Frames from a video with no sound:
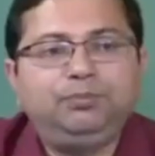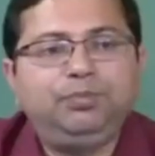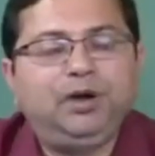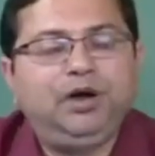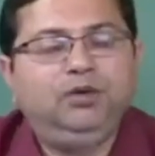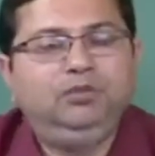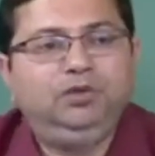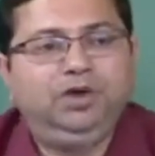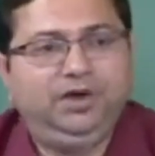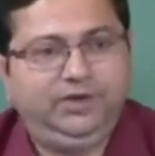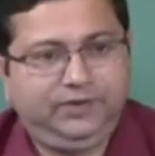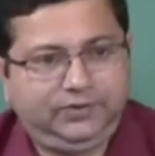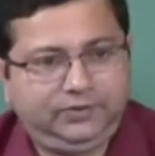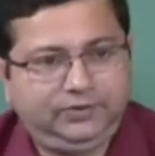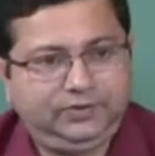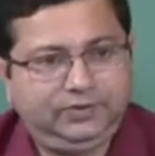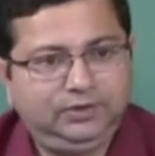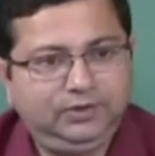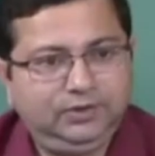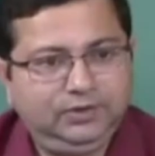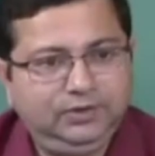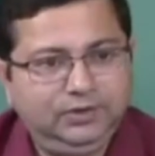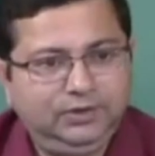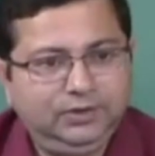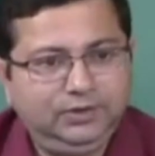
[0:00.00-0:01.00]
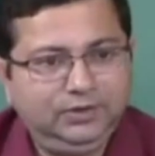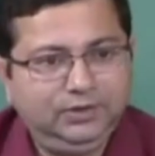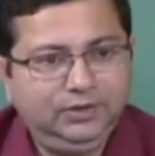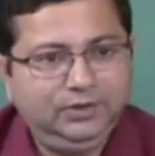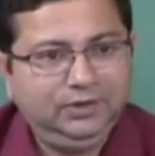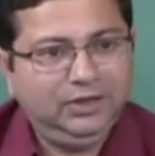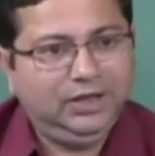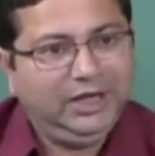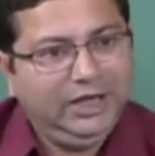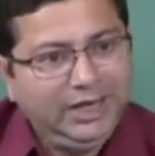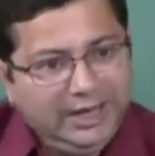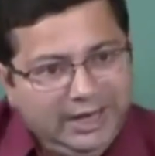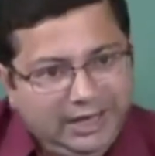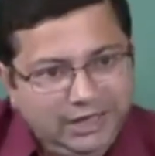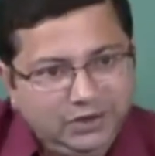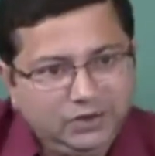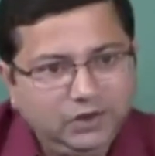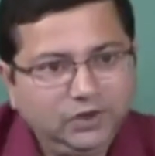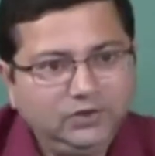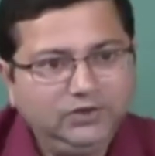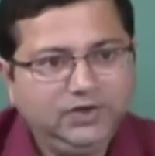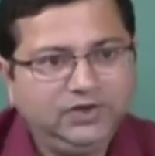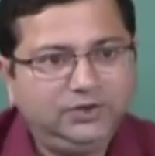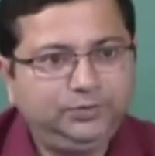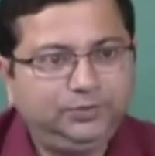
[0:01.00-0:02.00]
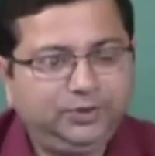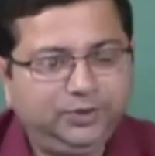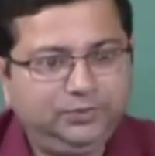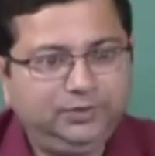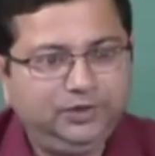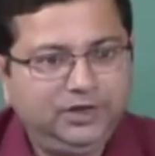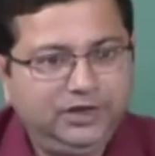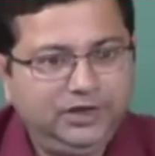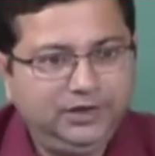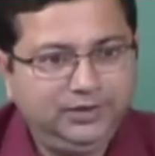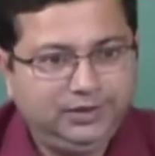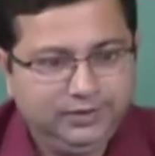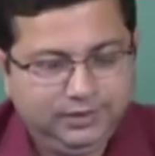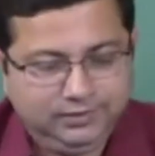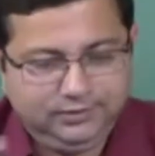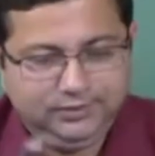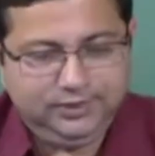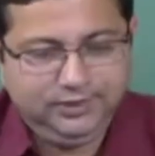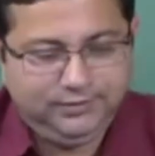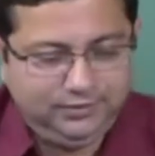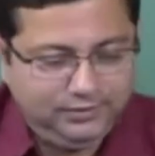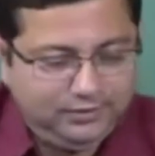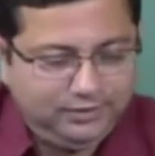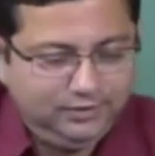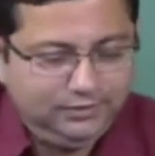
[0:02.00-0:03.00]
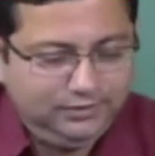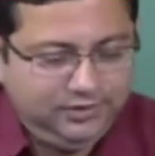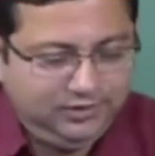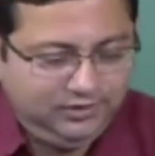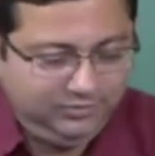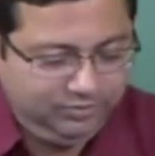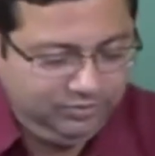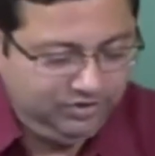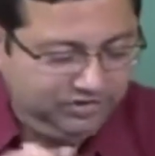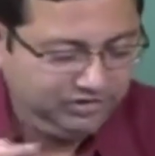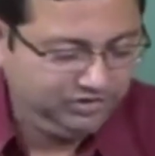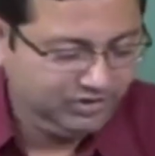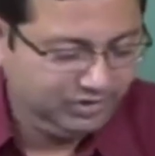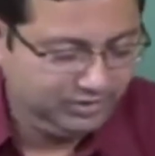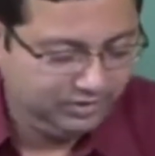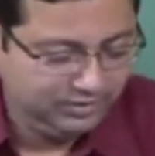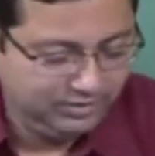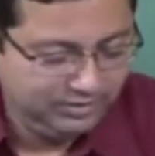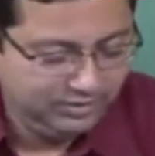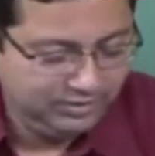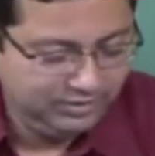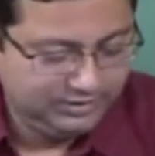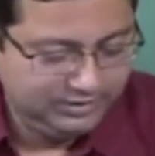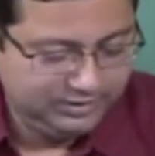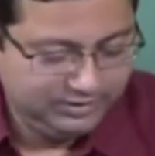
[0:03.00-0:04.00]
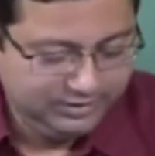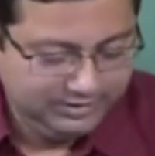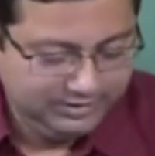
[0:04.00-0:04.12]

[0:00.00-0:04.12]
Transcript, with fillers: metal powders into this propellant, this, uh, this mixture.